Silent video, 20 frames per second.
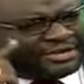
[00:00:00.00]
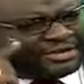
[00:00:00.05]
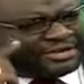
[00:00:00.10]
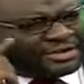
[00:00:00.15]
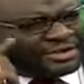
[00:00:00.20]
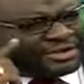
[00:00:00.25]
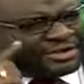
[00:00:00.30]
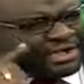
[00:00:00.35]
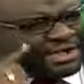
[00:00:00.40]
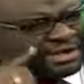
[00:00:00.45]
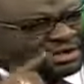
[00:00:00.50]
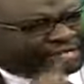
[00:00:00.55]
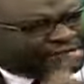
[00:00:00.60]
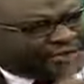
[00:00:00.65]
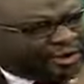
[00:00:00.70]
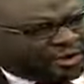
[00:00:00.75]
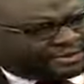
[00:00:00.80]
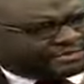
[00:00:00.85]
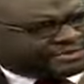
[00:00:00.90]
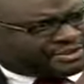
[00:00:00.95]
not think of
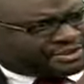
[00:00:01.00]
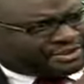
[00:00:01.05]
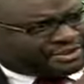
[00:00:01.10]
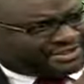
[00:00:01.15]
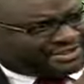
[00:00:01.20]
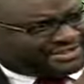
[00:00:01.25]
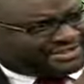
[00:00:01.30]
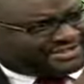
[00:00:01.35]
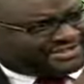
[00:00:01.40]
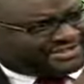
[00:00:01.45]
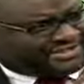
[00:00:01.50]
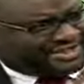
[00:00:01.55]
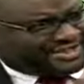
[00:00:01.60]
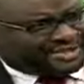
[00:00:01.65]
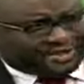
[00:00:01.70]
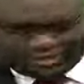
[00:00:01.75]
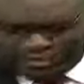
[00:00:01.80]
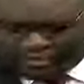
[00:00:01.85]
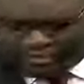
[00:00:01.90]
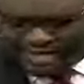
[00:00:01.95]
options.
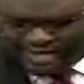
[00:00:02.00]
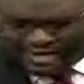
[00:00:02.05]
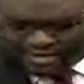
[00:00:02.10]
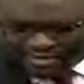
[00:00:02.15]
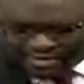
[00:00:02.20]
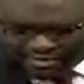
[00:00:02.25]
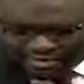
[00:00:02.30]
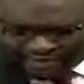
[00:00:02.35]
So when you are